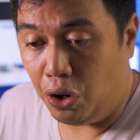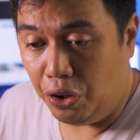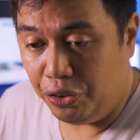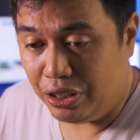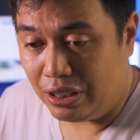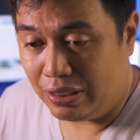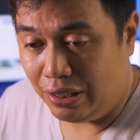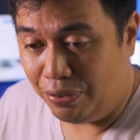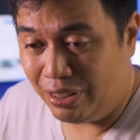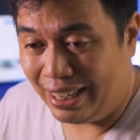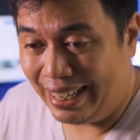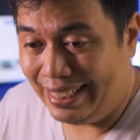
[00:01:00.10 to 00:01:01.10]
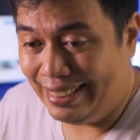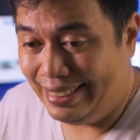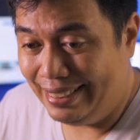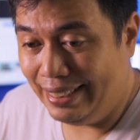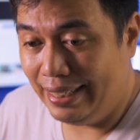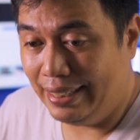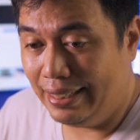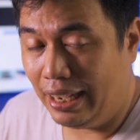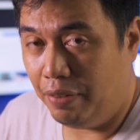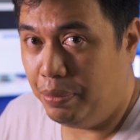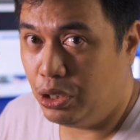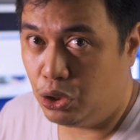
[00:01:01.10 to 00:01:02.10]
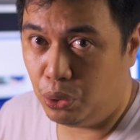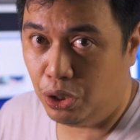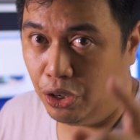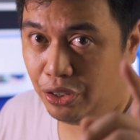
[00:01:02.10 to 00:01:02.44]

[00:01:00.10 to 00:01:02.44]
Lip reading: all the stuff that I did, I've been shooting